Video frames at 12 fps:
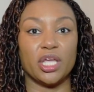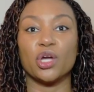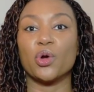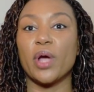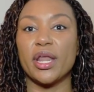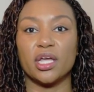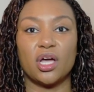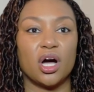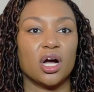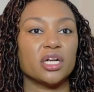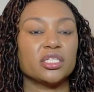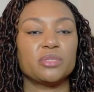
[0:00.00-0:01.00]
credit
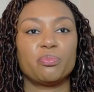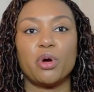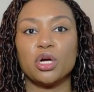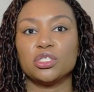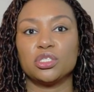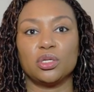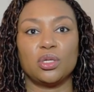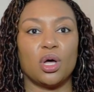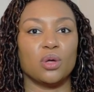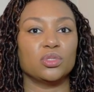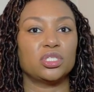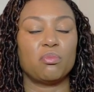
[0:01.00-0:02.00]
cards, personal
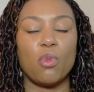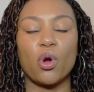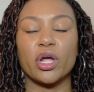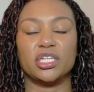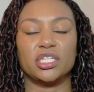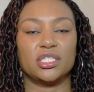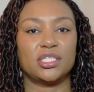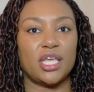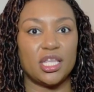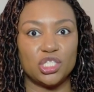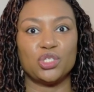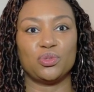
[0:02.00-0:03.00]
loans, mortgages,
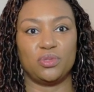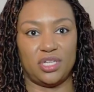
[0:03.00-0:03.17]
and student